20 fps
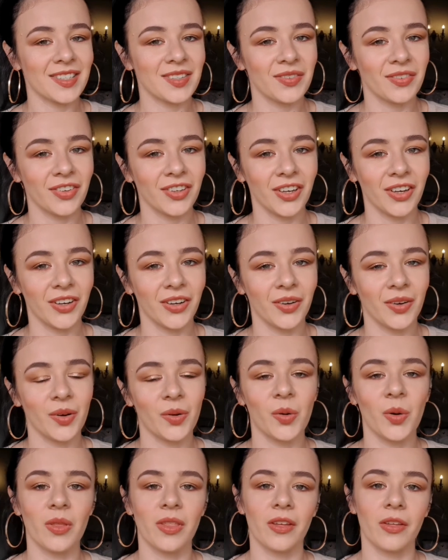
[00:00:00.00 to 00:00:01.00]
video
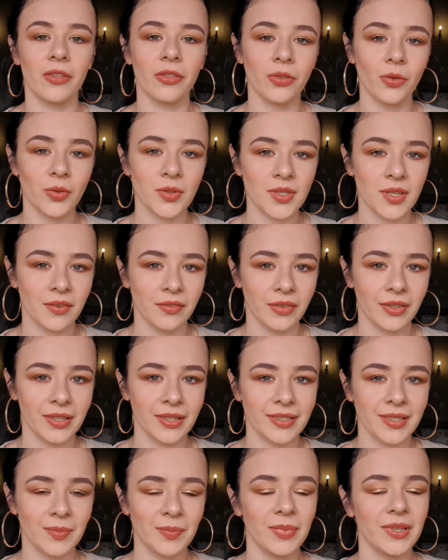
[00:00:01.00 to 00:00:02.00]
or the thought of
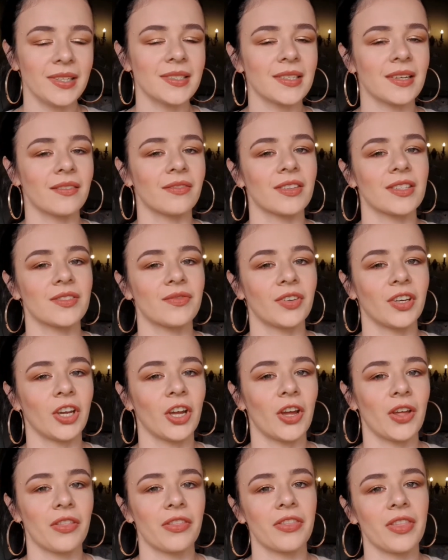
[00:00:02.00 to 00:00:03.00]
it, please give this video a
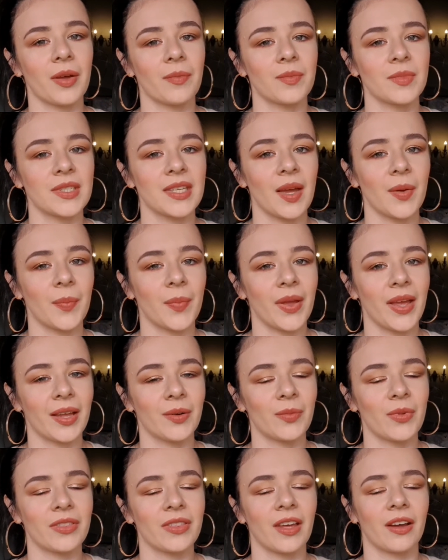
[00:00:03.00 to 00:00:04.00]
thumbs up, and
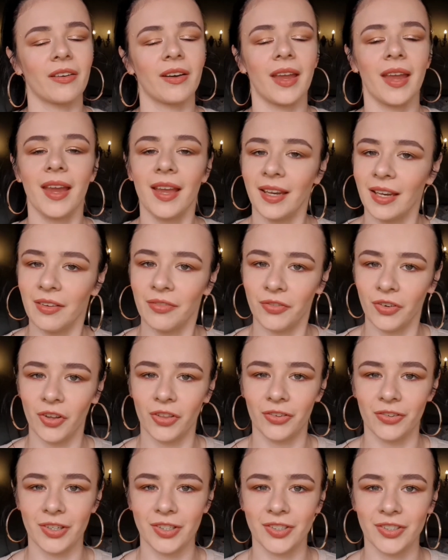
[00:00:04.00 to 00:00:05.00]
without any
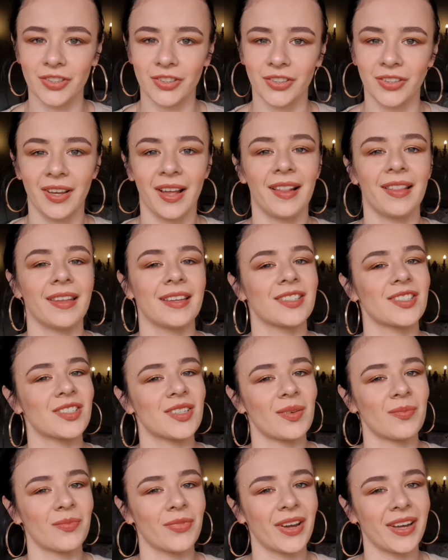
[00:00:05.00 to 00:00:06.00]
further ado, let's
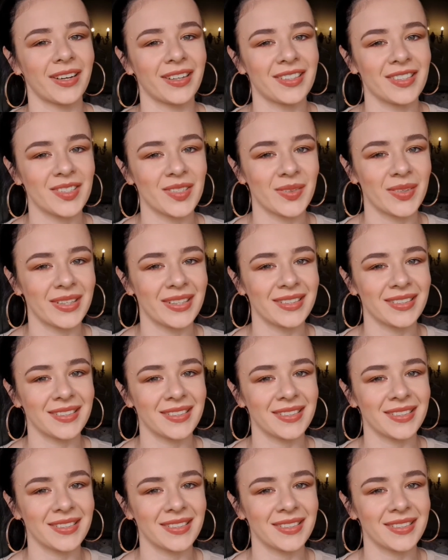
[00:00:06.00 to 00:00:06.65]
jump right into it.